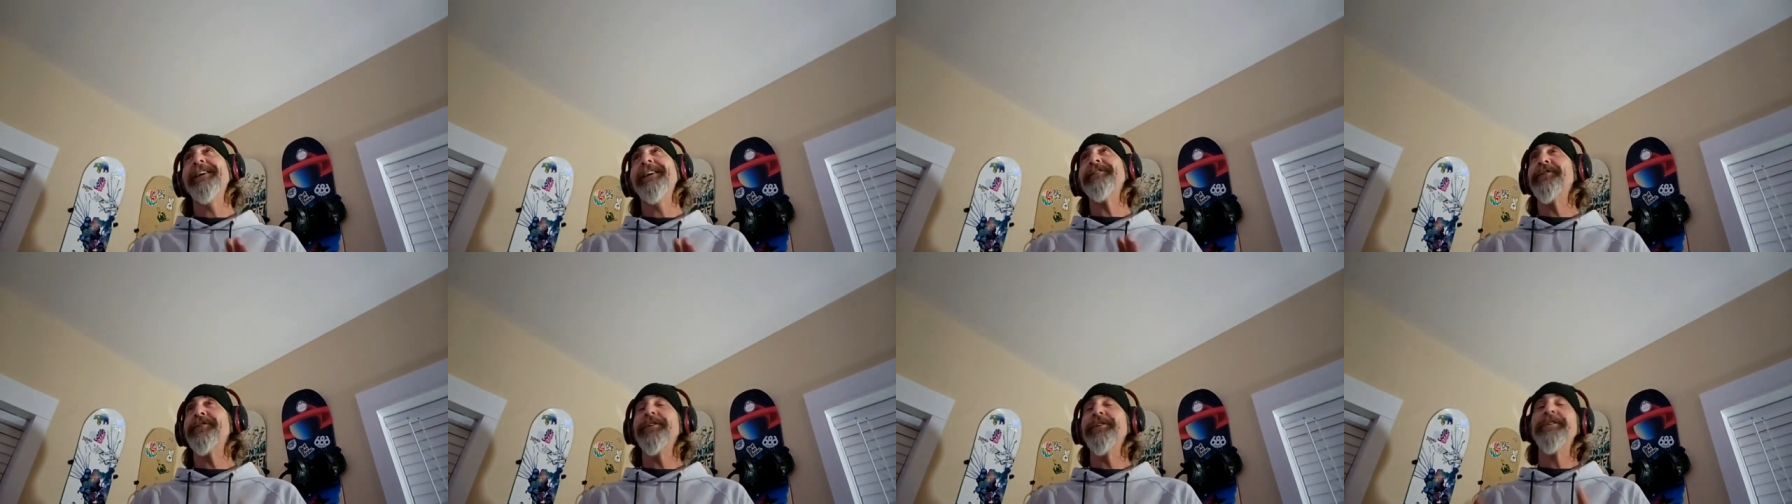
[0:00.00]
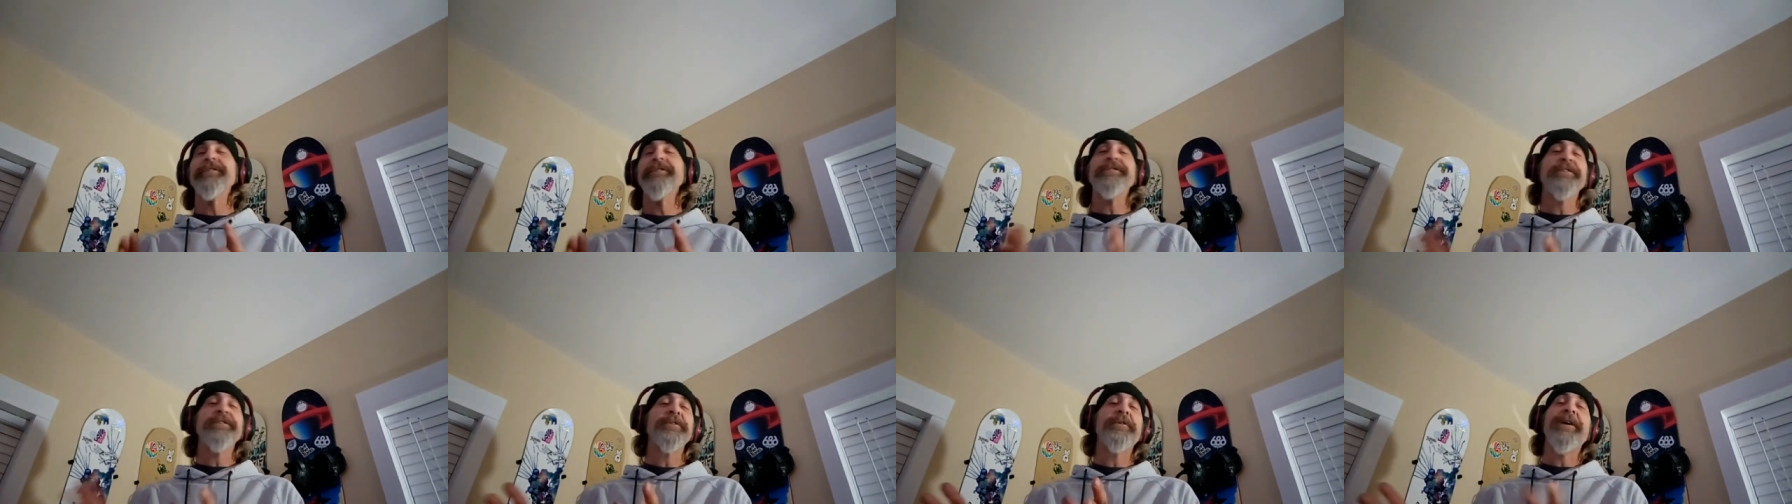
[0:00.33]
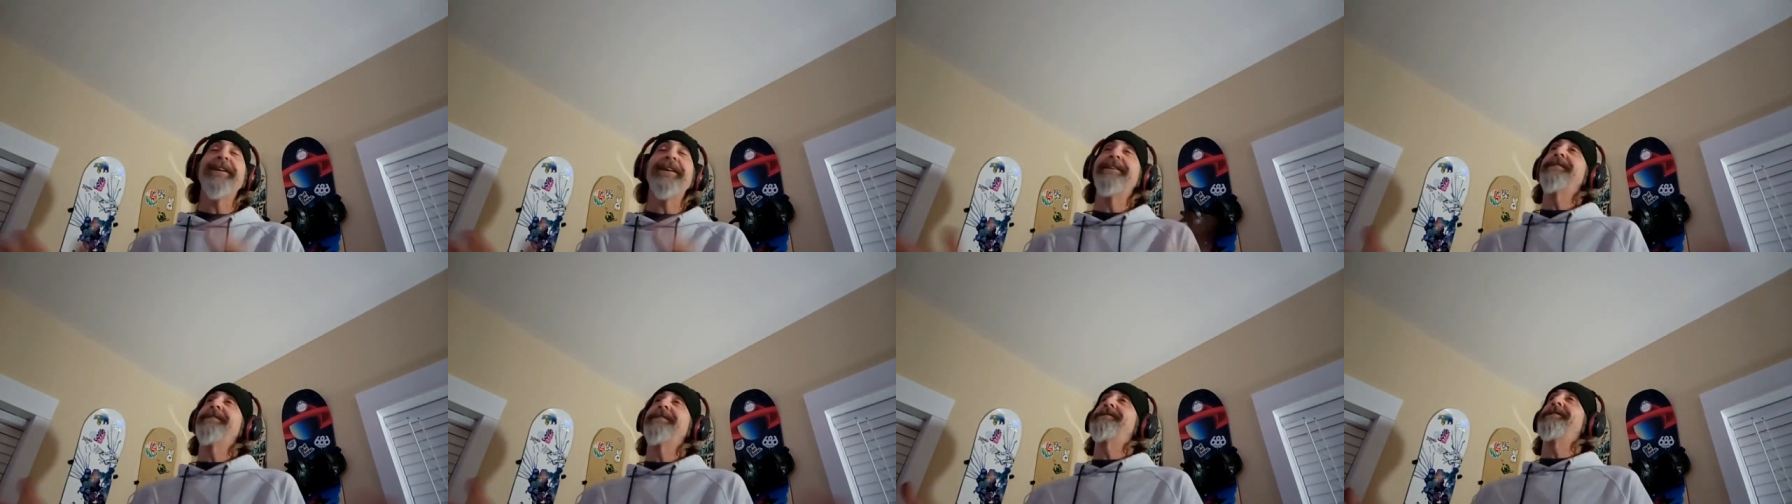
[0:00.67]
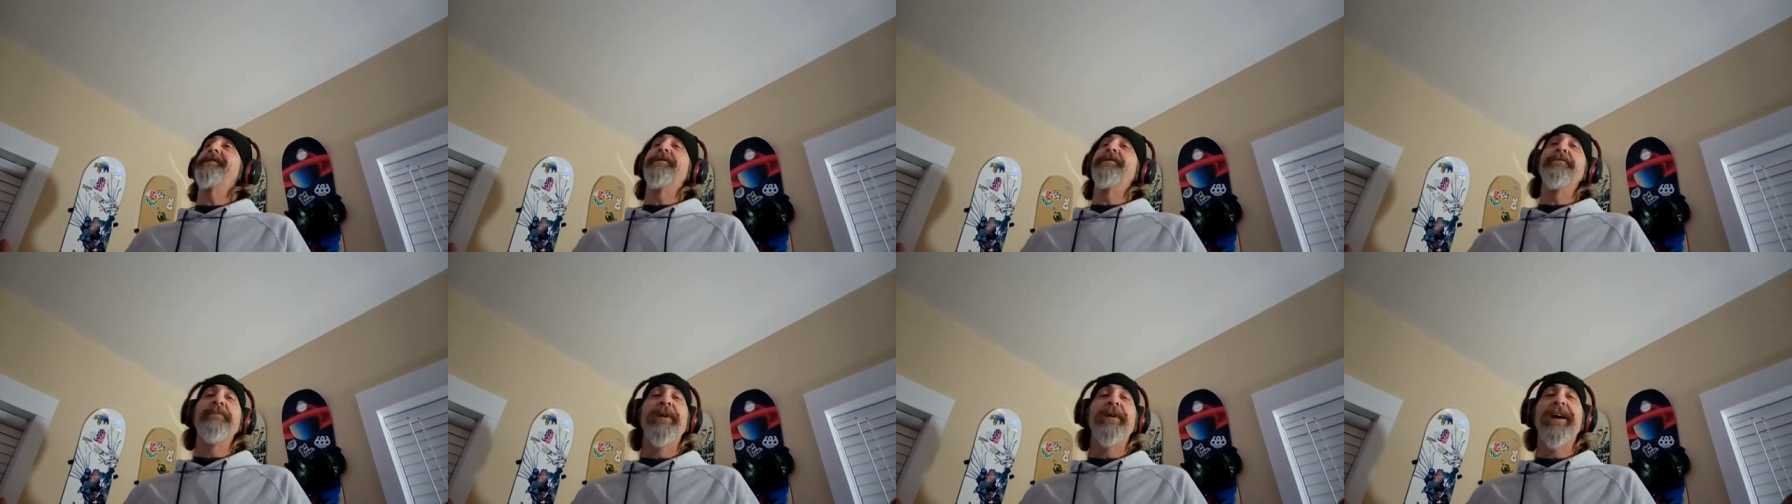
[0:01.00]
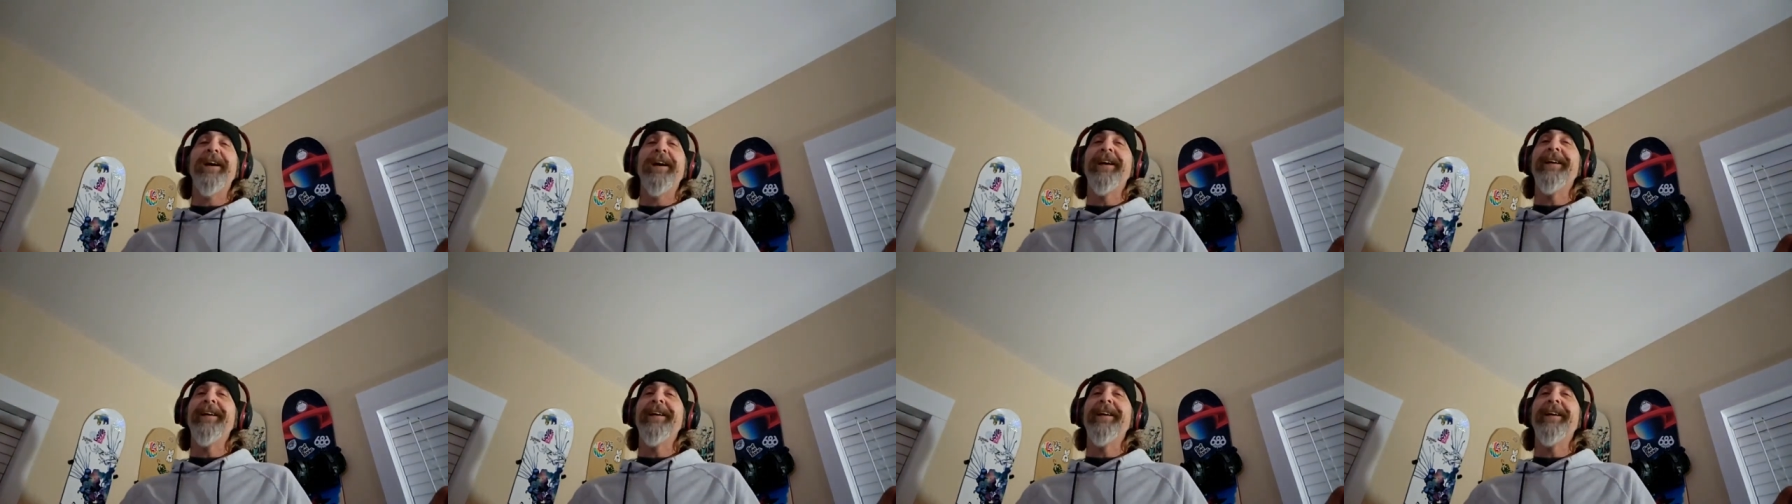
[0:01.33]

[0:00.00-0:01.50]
has goodness and greatness in them,